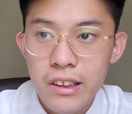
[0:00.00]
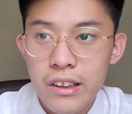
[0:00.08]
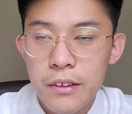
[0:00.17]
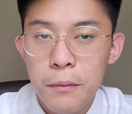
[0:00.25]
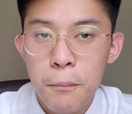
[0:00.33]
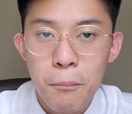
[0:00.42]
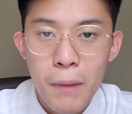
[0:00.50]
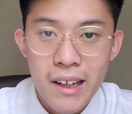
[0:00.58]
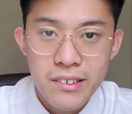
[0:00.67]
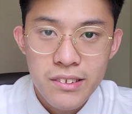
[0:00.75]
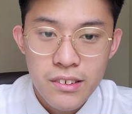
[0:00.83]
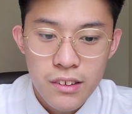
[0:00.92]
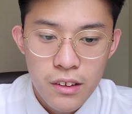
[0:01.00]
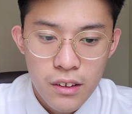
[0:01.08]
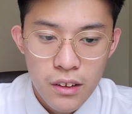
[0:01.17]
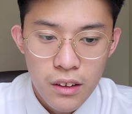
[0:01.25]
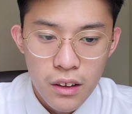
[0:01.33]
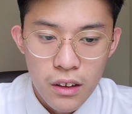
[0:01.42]
in maths,
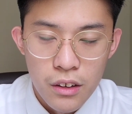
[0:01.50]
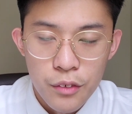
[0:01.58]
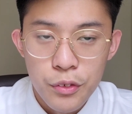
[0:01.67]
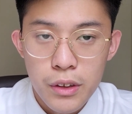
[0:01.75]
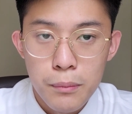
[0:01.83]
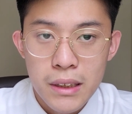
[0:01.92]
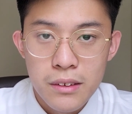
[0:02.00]
further